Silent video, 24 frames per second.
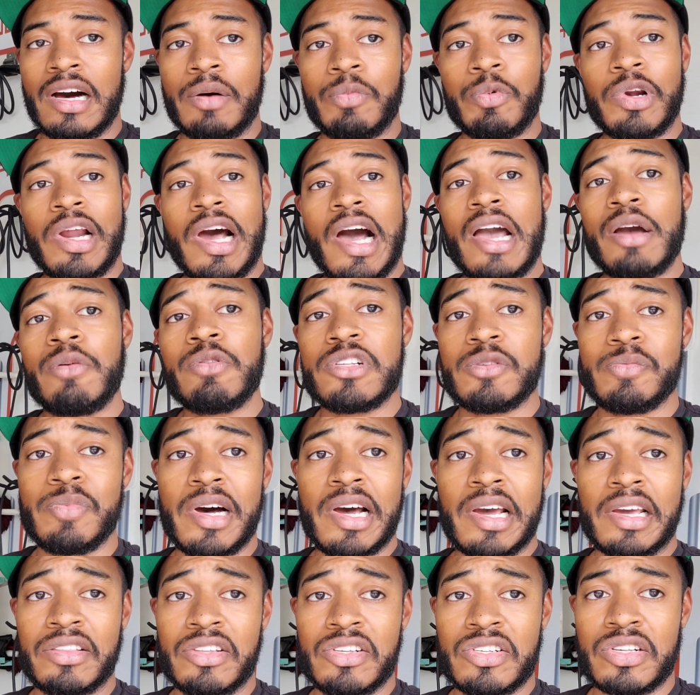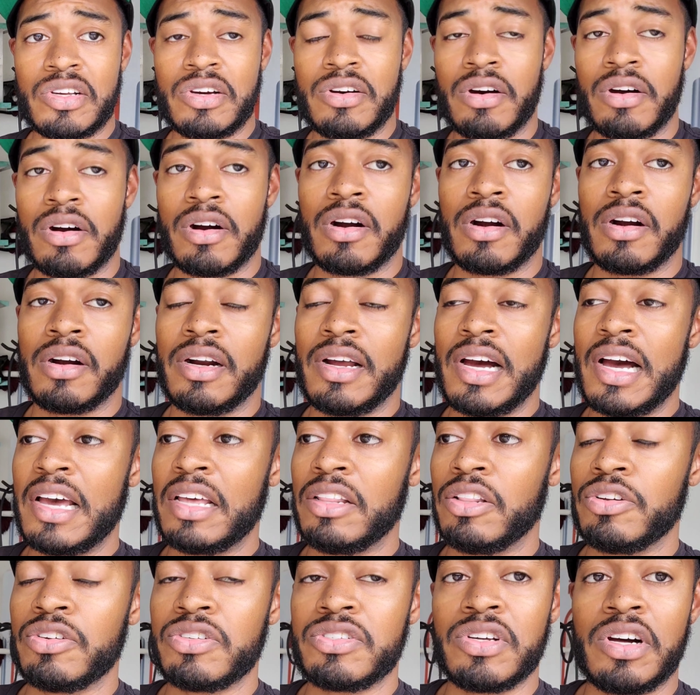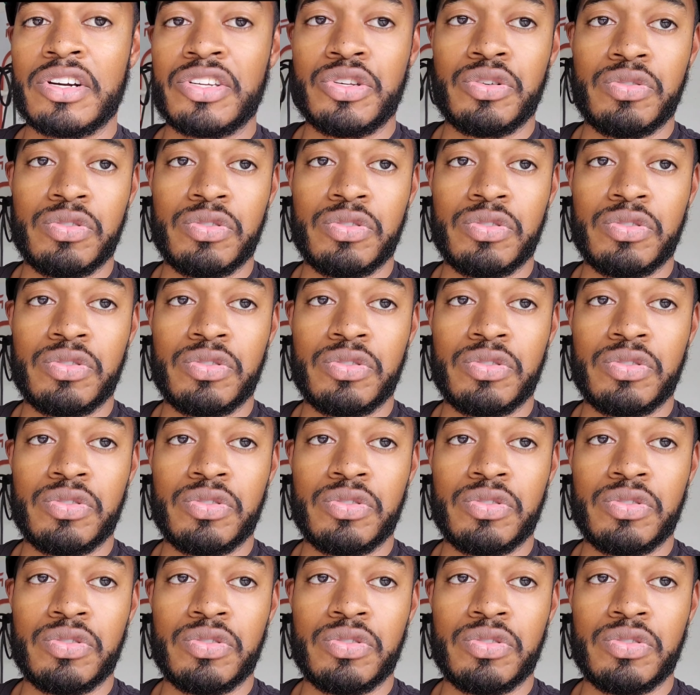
When I was buying this car, I looked on